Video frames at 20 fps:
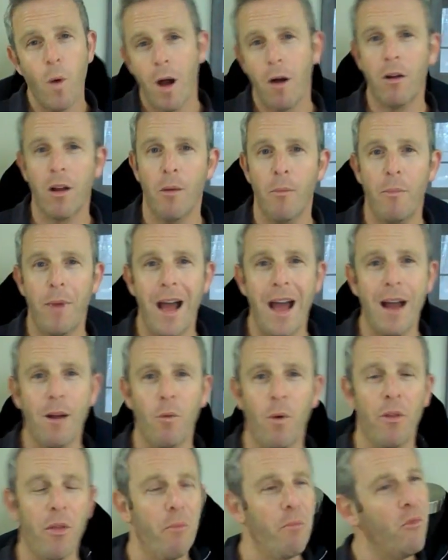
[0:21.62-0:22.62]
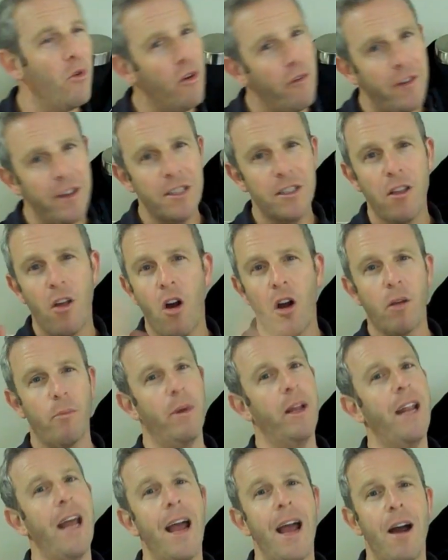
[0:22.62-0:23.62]
Welcome back. Well, the movie's long
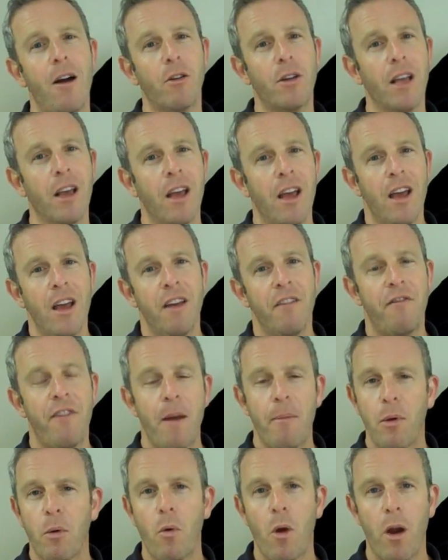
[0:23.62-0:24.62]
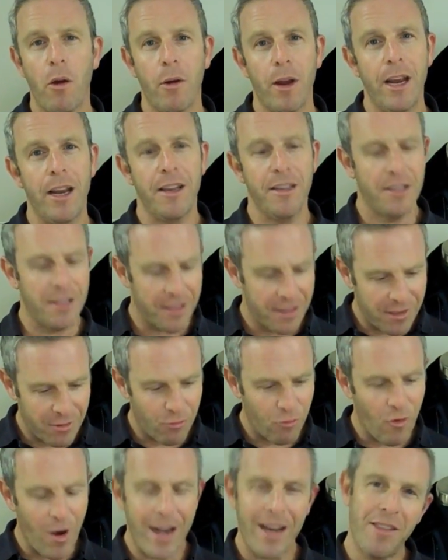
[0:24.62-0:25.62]
been out. February is
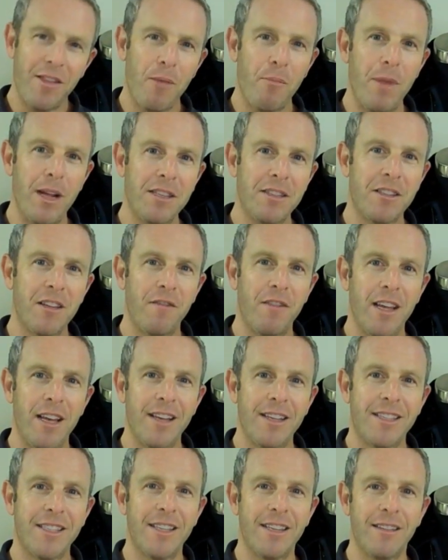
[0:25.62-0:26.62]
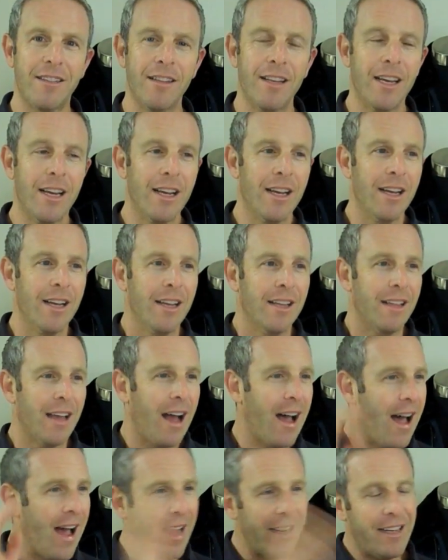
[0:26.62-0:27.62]
right in the midst of this, and
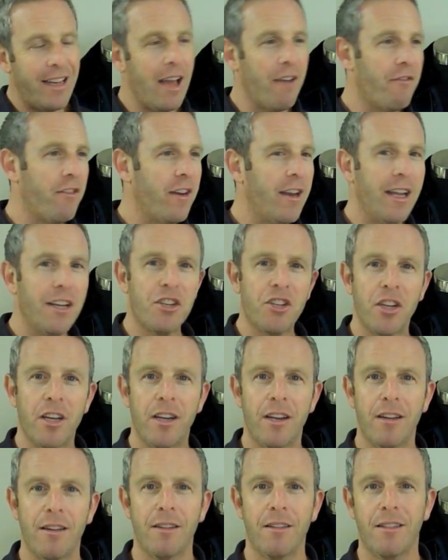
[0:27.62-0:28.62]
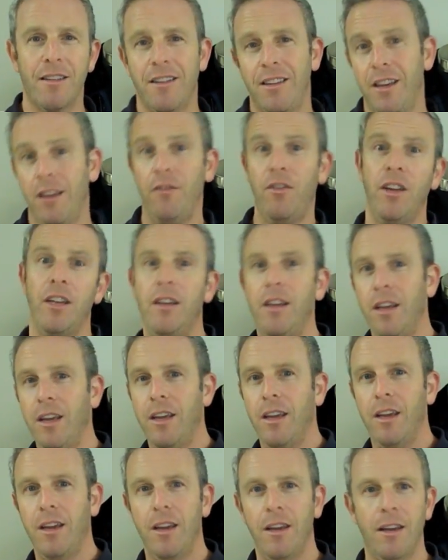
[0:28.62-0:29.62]
high definition, the
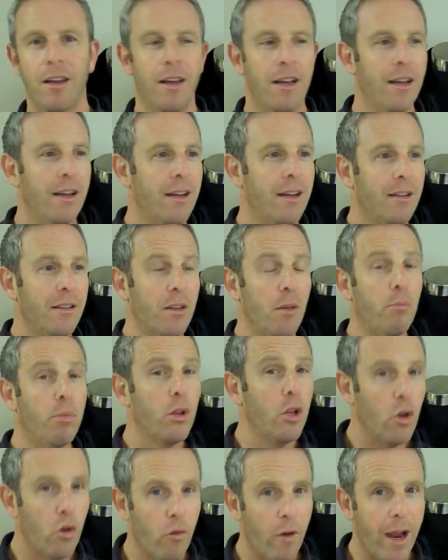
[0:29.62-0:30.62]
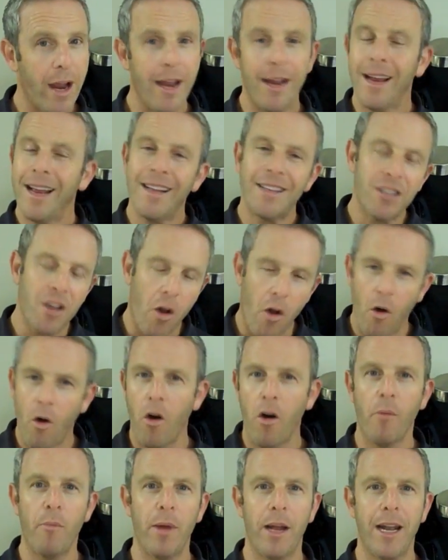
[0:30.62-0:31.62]
DVD, the Blu-ray, it's
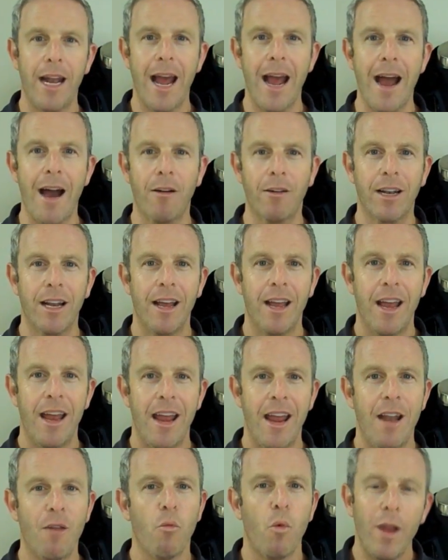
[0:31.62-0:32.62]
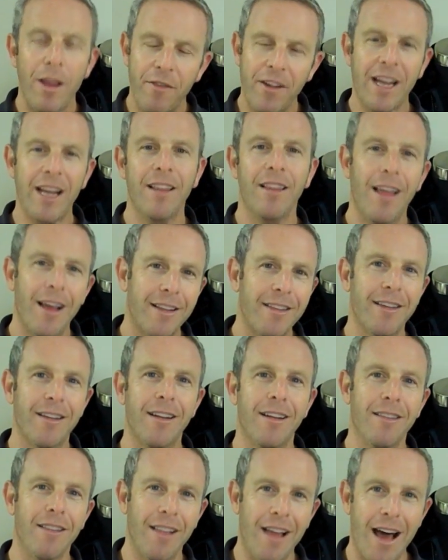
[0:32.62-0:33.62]
all been out, and we've
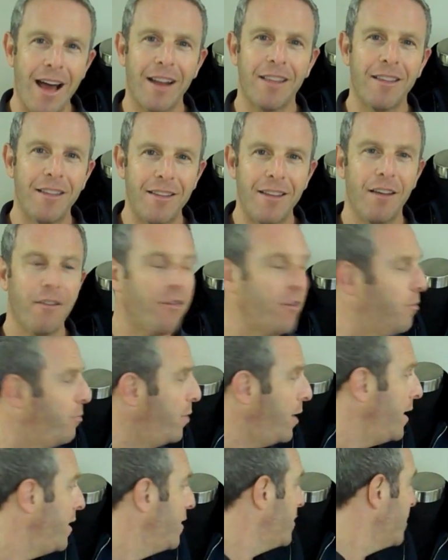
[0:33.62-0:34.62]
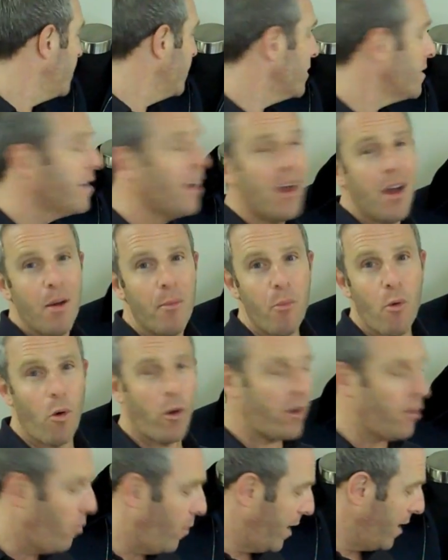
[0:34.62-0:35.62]
collected a lot of the different pieces.
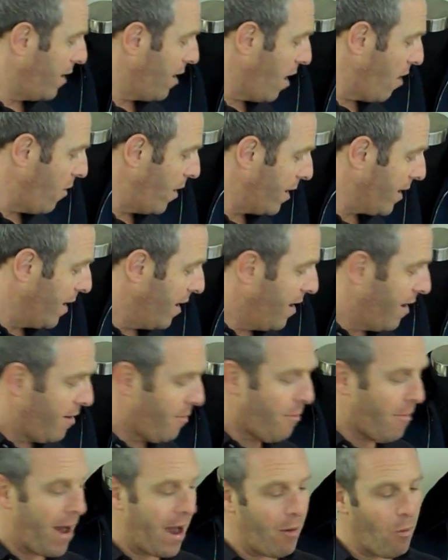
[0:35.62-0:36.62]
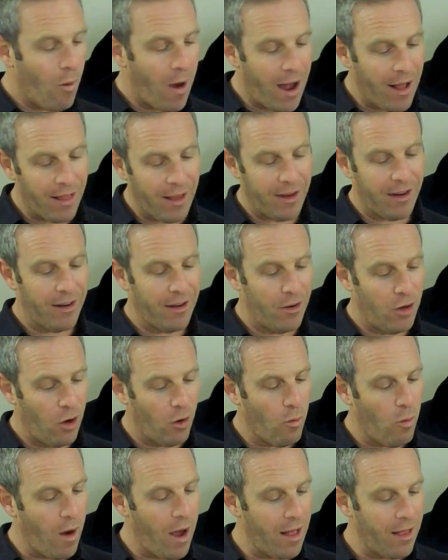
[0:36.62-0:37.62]
Boy, do we know it. My wallet,
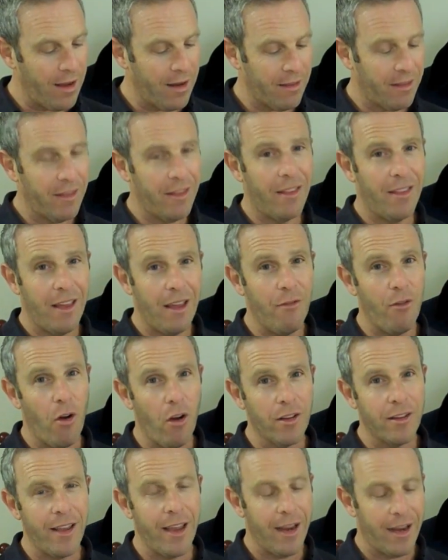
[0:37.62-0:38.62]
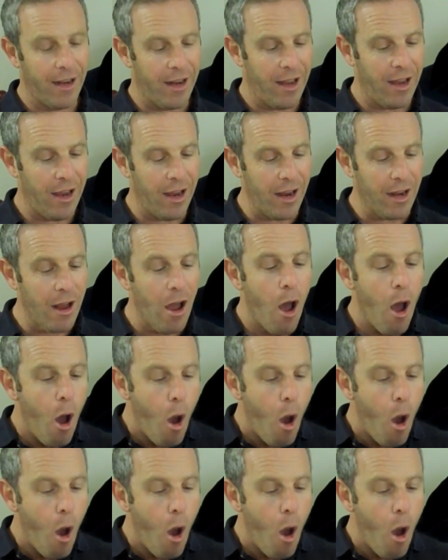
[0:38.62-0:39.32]
your wallet, they've all taken a hit.